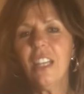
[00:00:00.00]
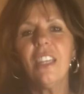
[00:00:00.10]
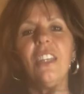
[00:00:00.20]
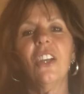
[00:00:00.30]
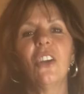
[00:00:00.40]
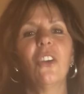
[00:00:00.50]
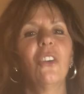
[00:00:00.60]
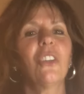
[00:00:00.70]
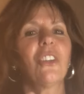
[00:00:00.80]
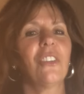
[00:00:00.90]
You
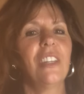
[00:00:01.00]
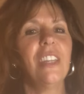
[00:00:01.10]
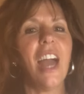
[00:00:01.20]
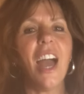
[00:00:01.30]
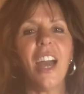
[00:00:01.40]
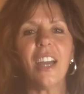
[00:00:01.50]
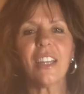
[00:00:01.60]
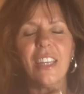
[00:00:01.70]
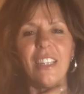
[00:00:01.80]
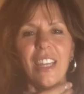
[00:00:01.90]
know, your
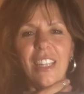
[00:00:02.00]
neck and,